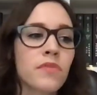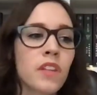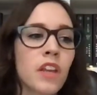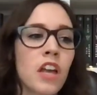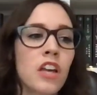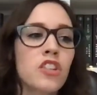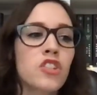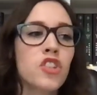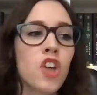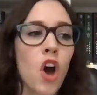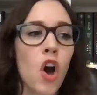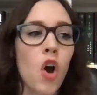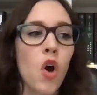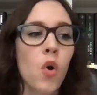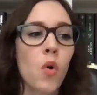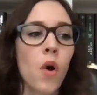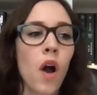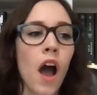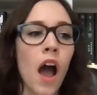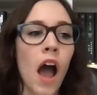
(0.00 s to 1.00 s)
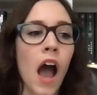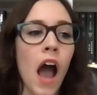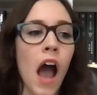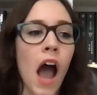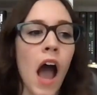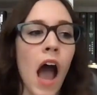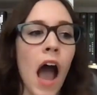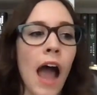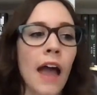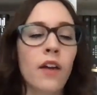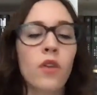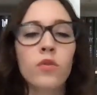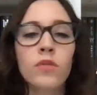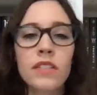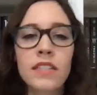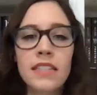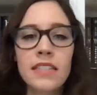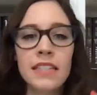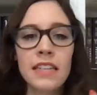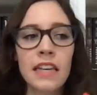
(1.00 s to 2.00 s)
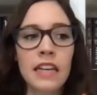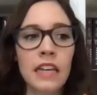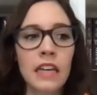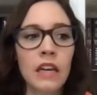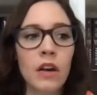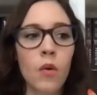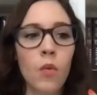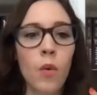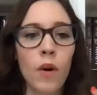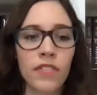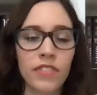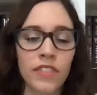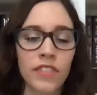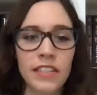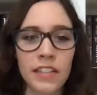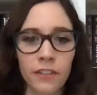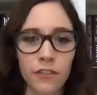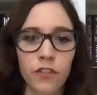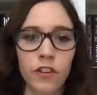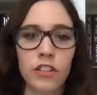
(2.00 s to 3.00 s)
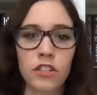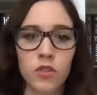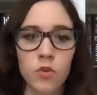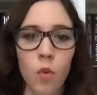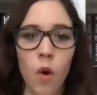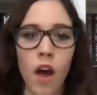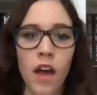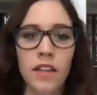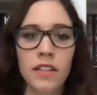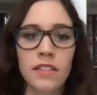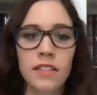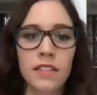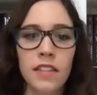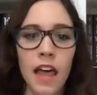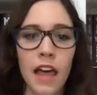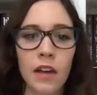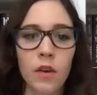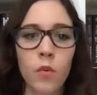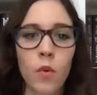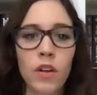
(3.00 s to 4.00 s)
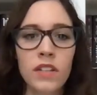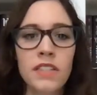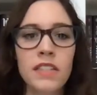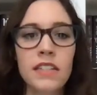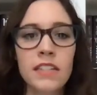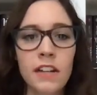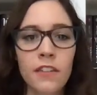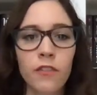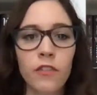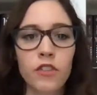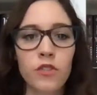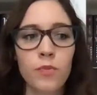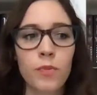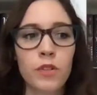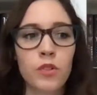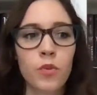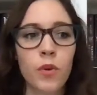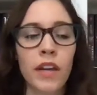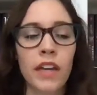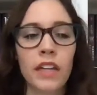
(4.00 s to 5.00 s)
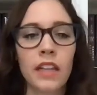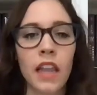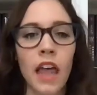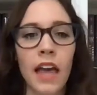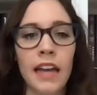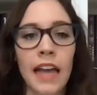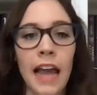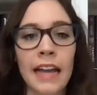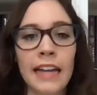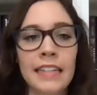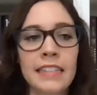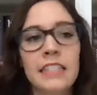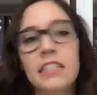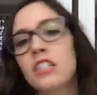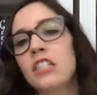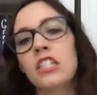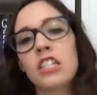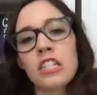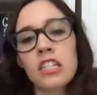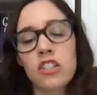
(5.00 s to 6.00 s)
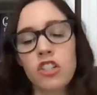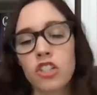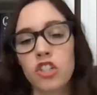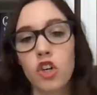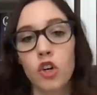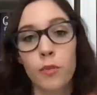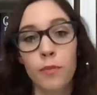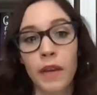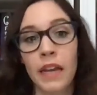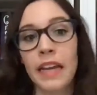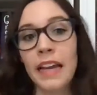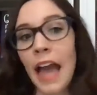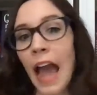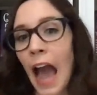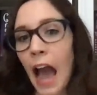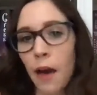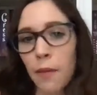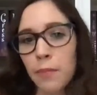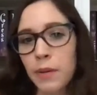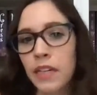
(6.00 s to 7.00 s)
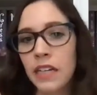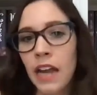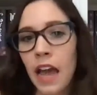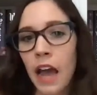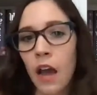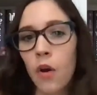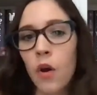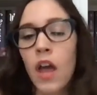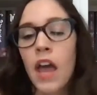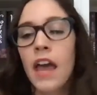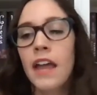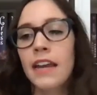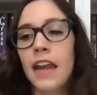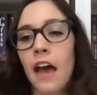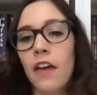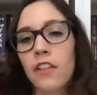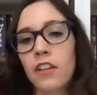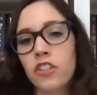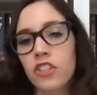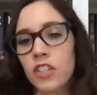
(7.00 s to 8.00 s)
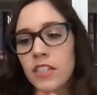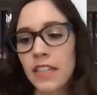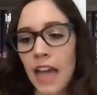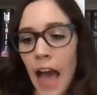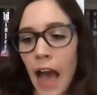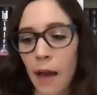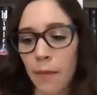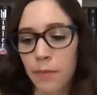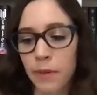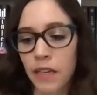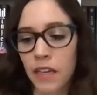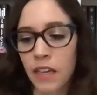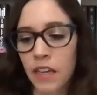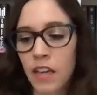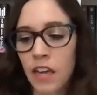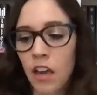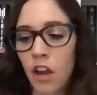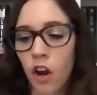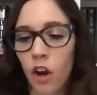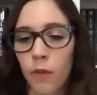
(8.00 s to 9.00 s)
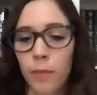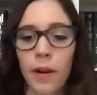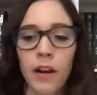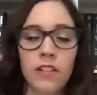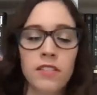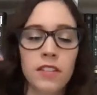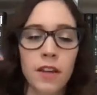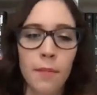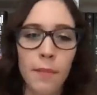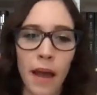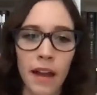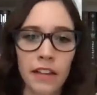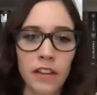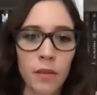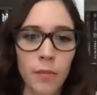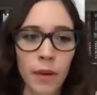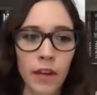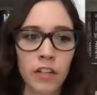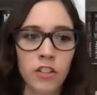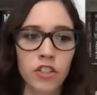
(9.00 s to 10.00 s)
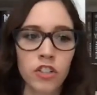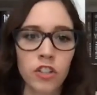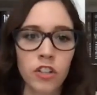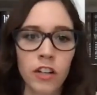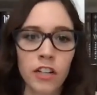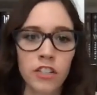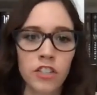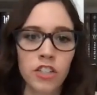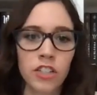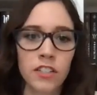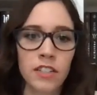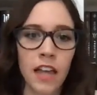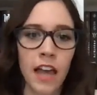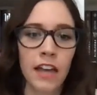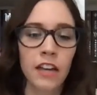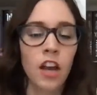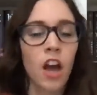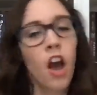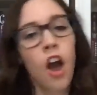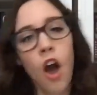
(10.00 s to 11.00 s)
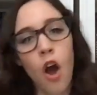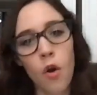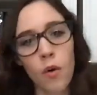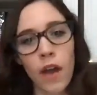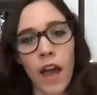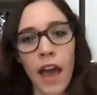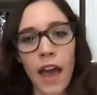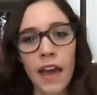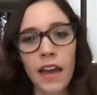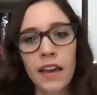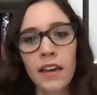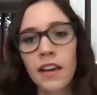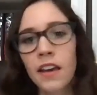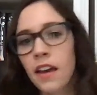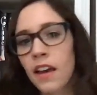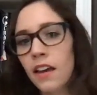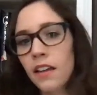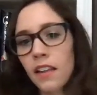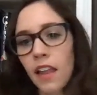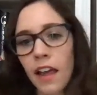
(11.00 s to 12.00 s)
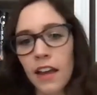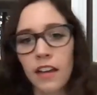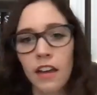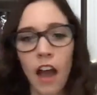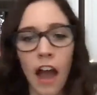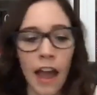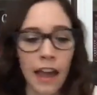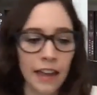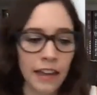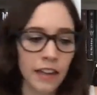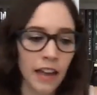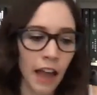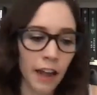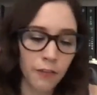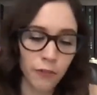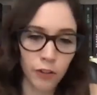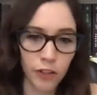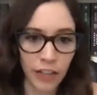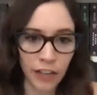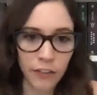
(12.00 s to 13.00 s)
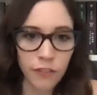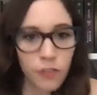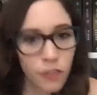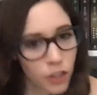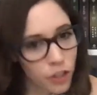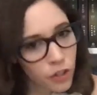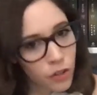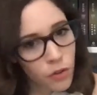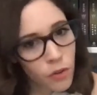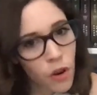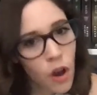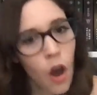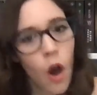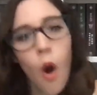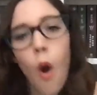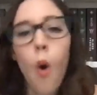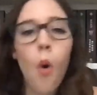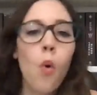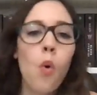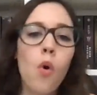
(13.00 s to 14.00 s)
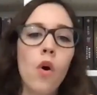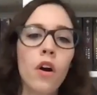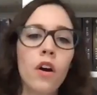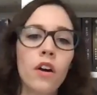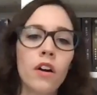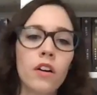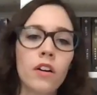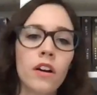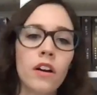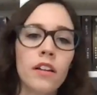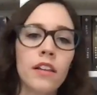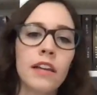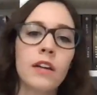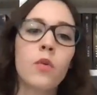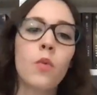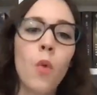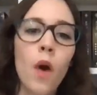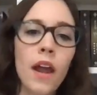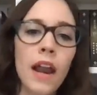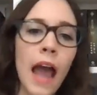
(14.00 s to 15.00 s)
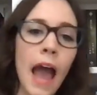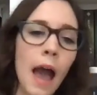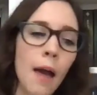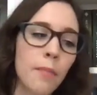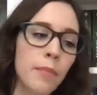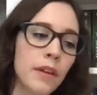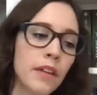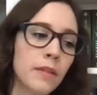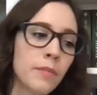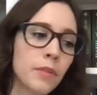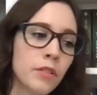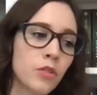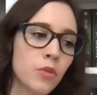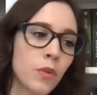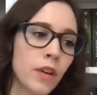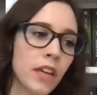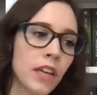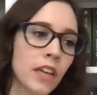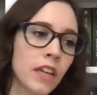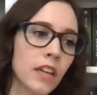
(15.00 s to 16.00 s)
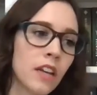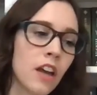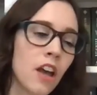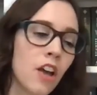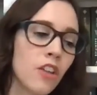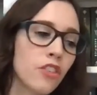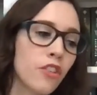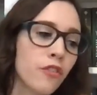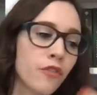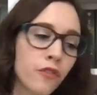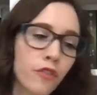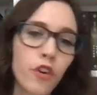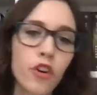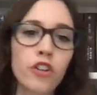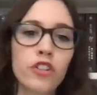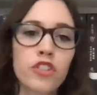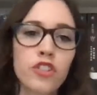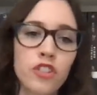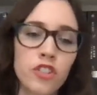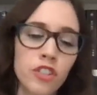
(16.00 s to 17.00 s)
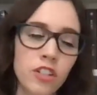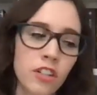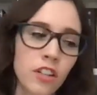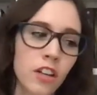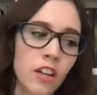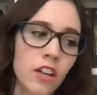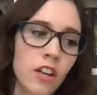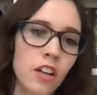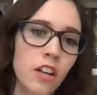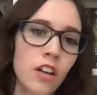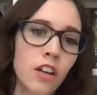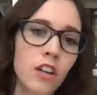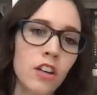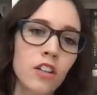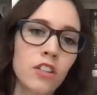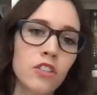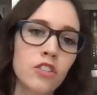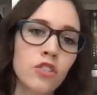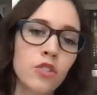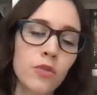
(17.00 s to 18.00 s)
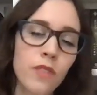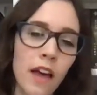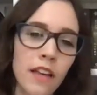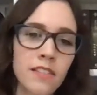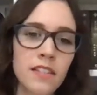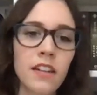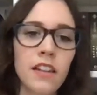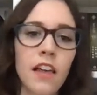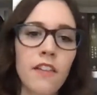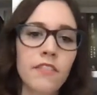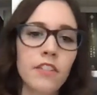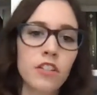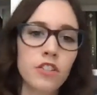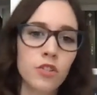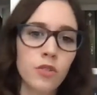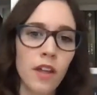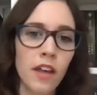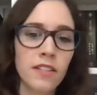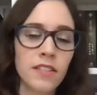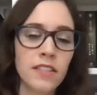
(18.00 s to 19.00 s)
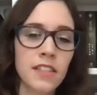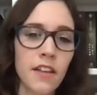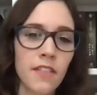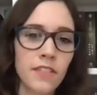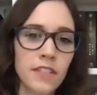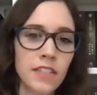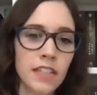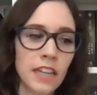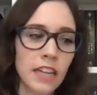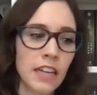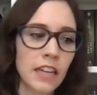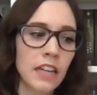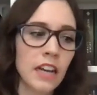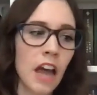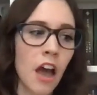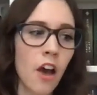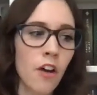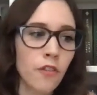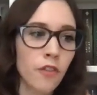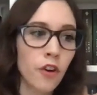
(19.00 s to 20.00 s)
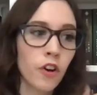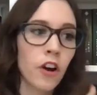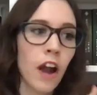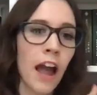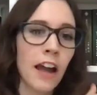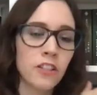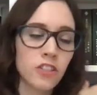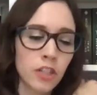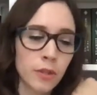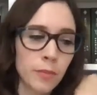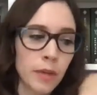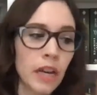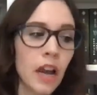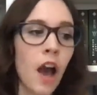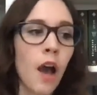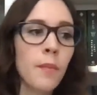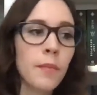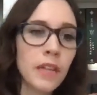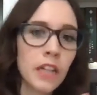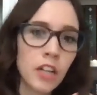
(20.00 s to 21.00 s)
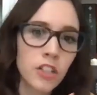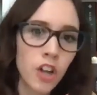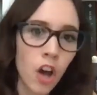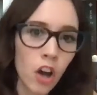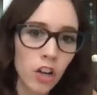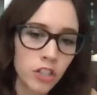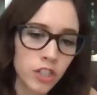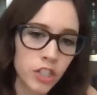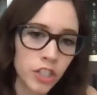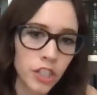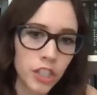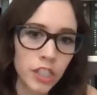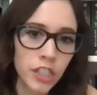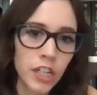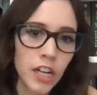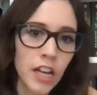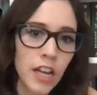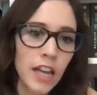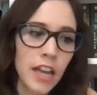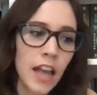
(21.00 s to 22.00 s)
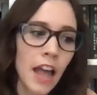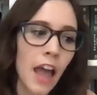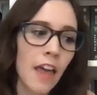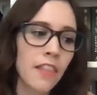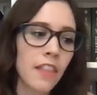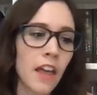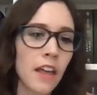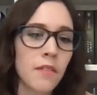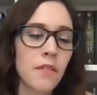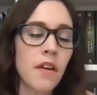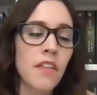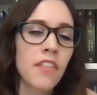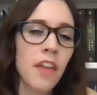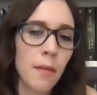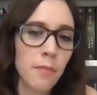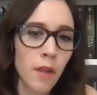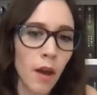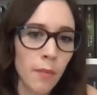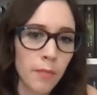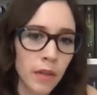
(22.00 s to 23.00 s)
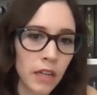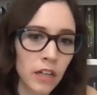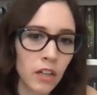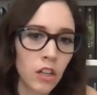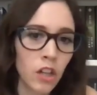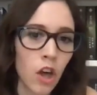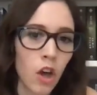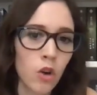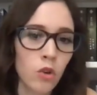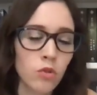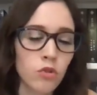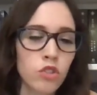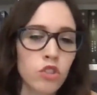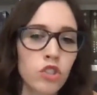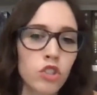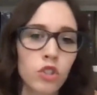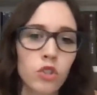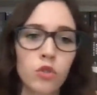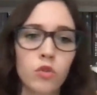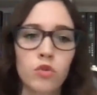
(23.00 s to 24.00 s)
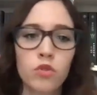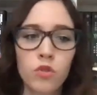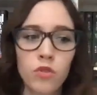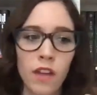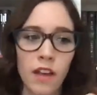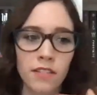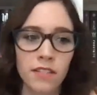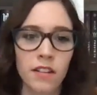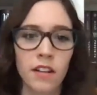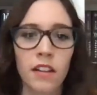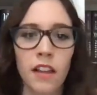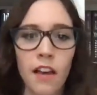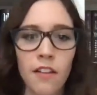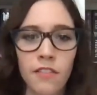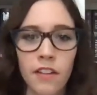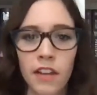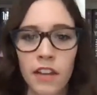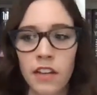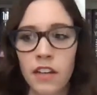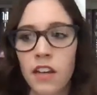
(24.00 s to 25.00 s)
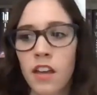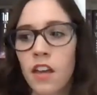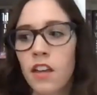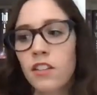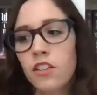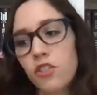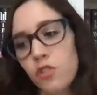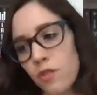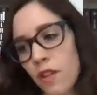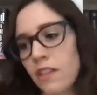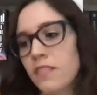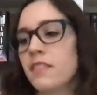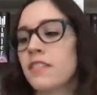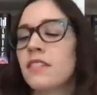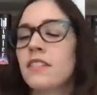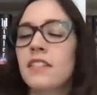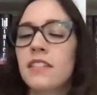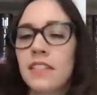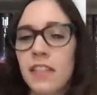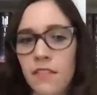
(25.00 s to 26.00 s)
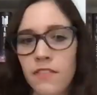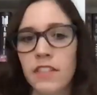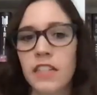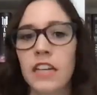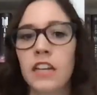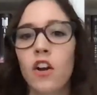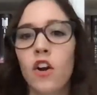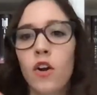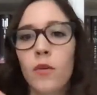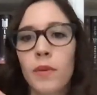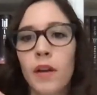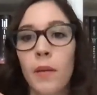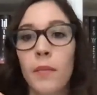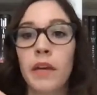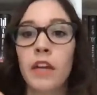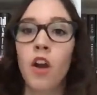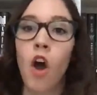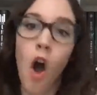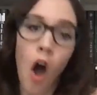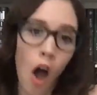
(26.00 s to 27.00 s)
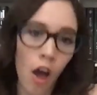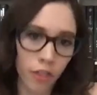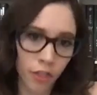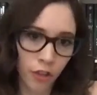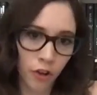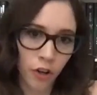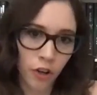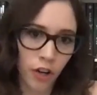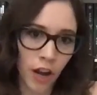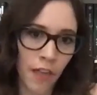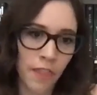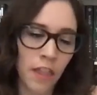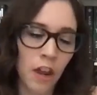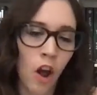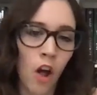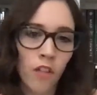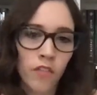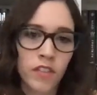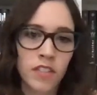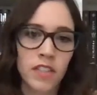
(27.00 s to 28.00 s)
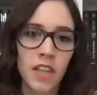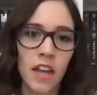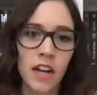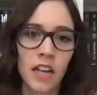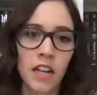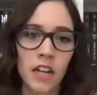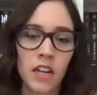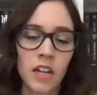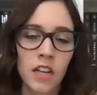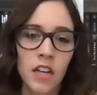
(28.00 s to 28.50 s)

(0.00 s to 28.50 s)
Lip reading: so I don't see what the difference was. Like, what's the difference between like, I guess this is just her being happy now. Now that she's happy, her parents come back in the picture and she's like, okay, like I forgive you. Or like what happened between the first 2011 and 2017 of her actually becoming a doctor and then them not being close to 2011 to 2017, her becoming an author. And then all of a sudden,